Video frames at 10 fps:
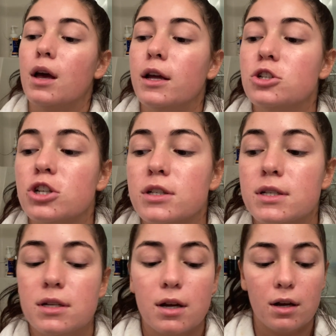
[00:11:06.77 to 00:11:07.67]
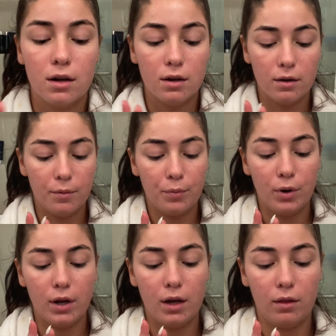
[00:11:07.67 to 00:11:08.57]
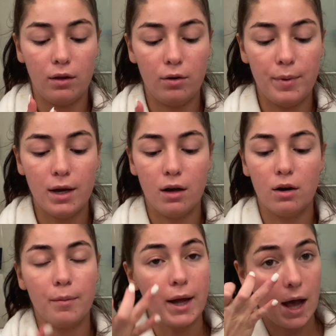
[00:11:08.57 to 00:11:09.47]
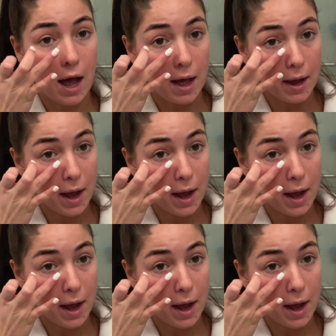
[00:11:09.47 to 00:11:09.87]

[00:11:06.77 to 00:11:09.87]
and just putting a little bit under my eye.